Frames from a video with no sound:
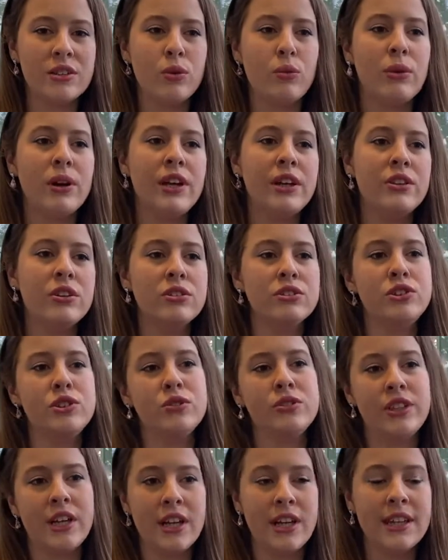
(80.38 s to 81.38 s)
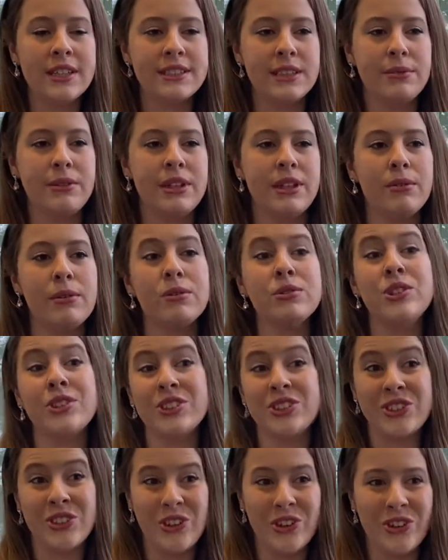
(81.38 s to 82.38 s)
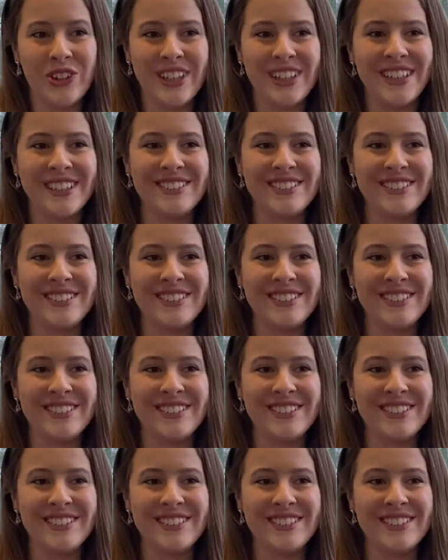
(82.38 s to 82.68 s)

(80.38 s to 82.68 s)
why don't you tell us a bit about your story?